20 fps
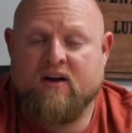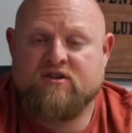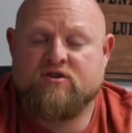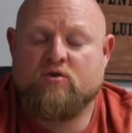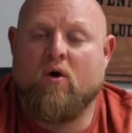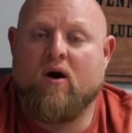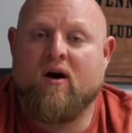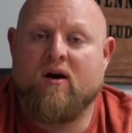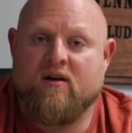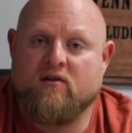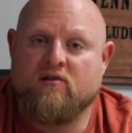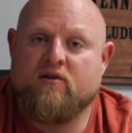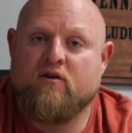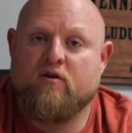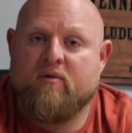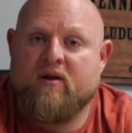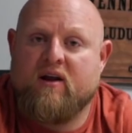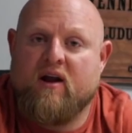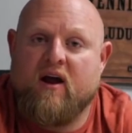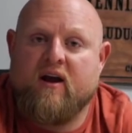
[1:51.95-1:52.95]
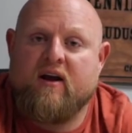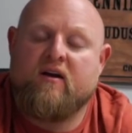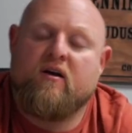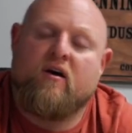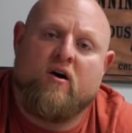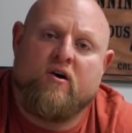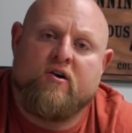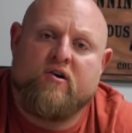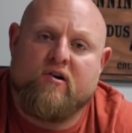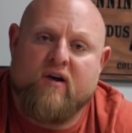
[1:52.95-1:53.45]
squatted a little bit
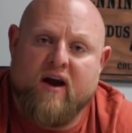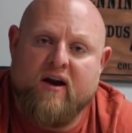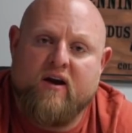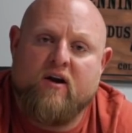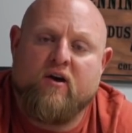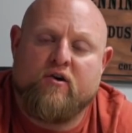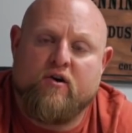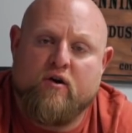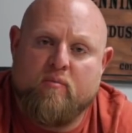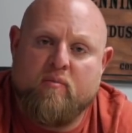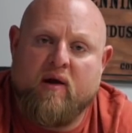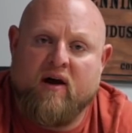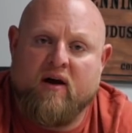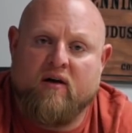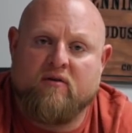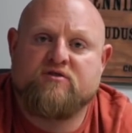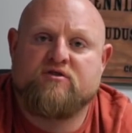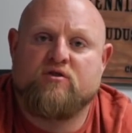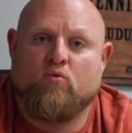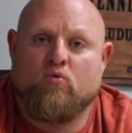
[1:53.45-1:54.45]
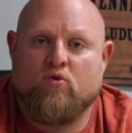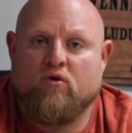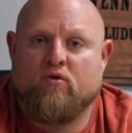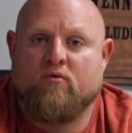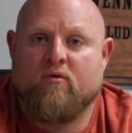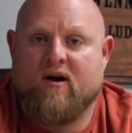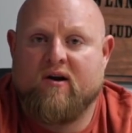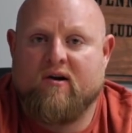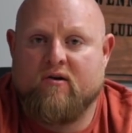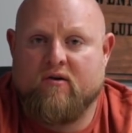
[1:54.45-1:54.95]
under 800 pounds. The world
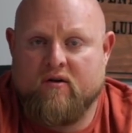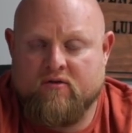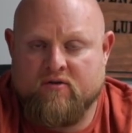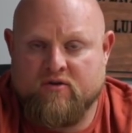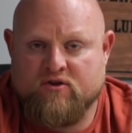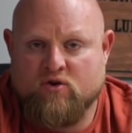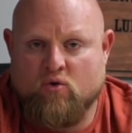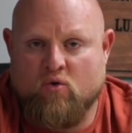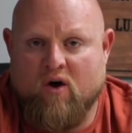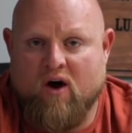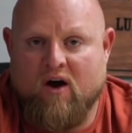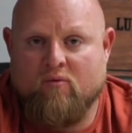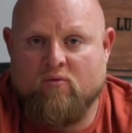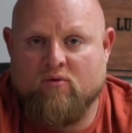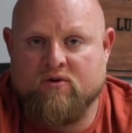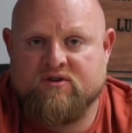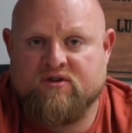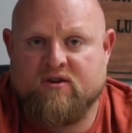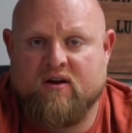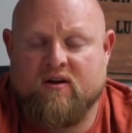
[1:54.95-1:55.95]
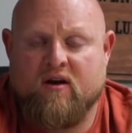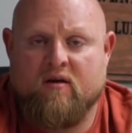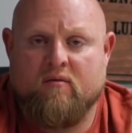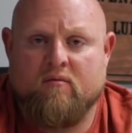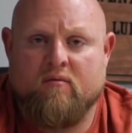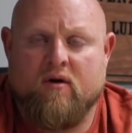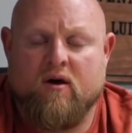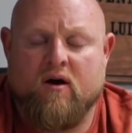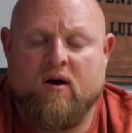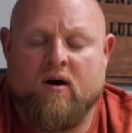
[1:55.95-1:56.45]
record in the squat was
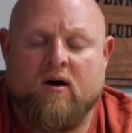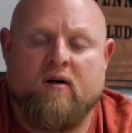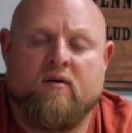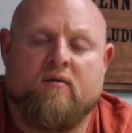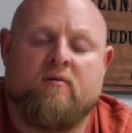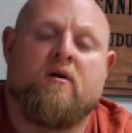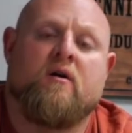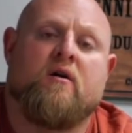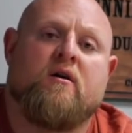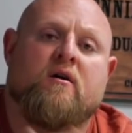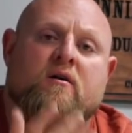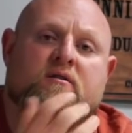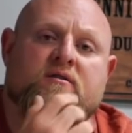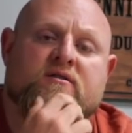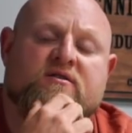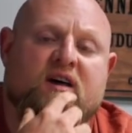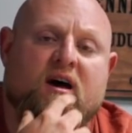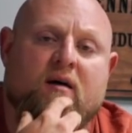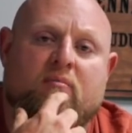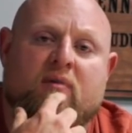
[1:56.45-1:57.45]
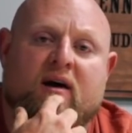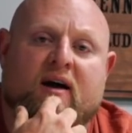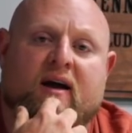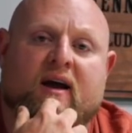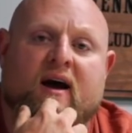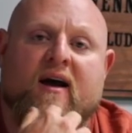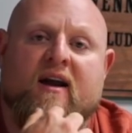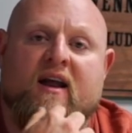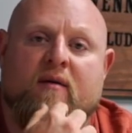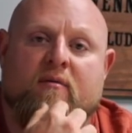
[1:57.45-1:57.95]
set by a
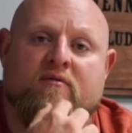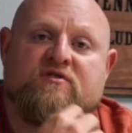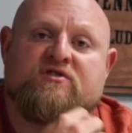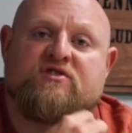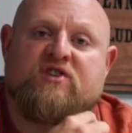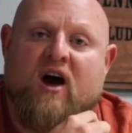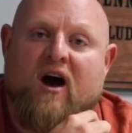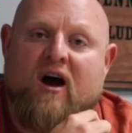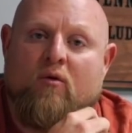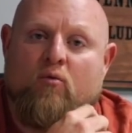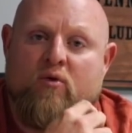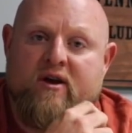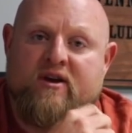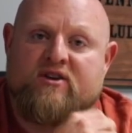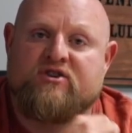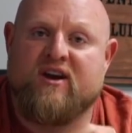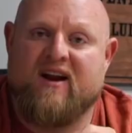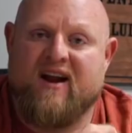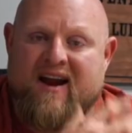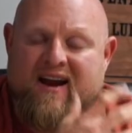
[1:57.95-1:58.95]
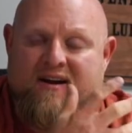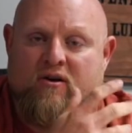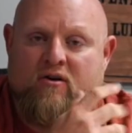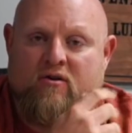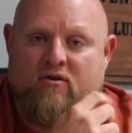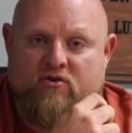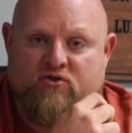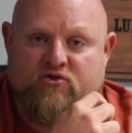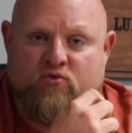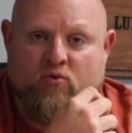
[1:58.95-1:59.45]
guy named Scott Weech at
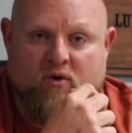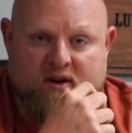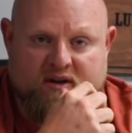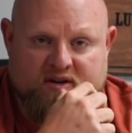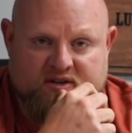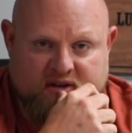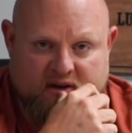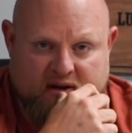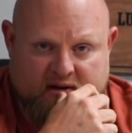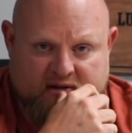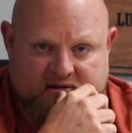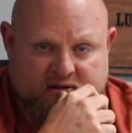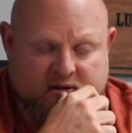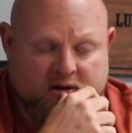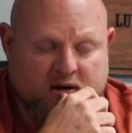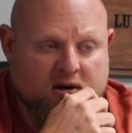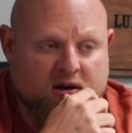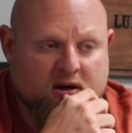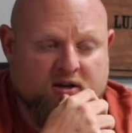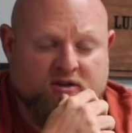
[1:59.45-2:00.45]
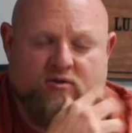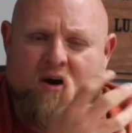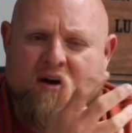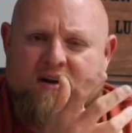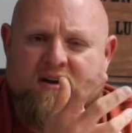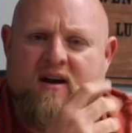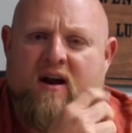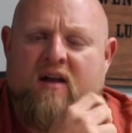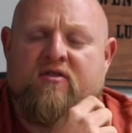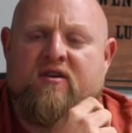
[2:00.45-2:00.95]
826. So I
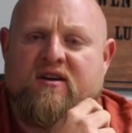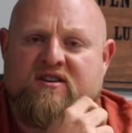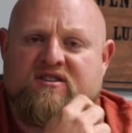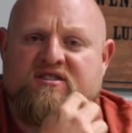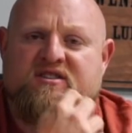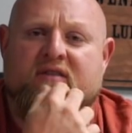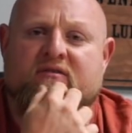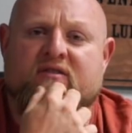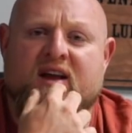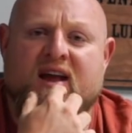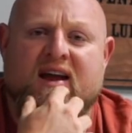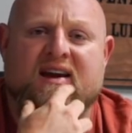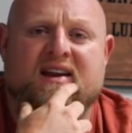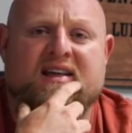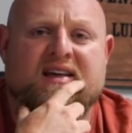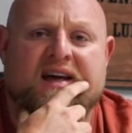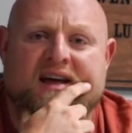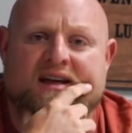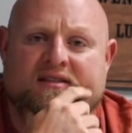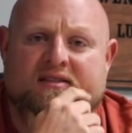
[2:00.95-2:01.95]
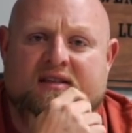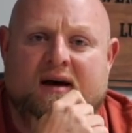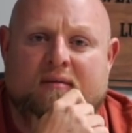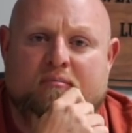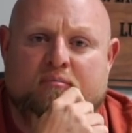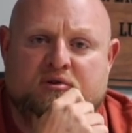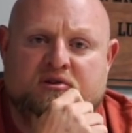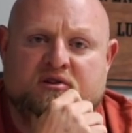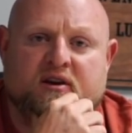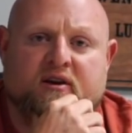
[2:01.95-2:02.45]
did, I think, 788 that
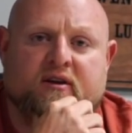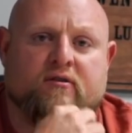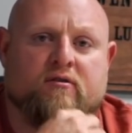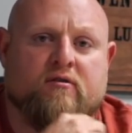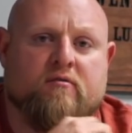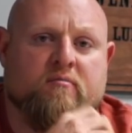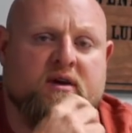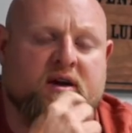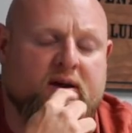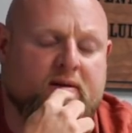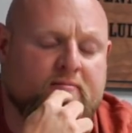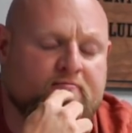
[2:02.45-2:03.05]
particular meet.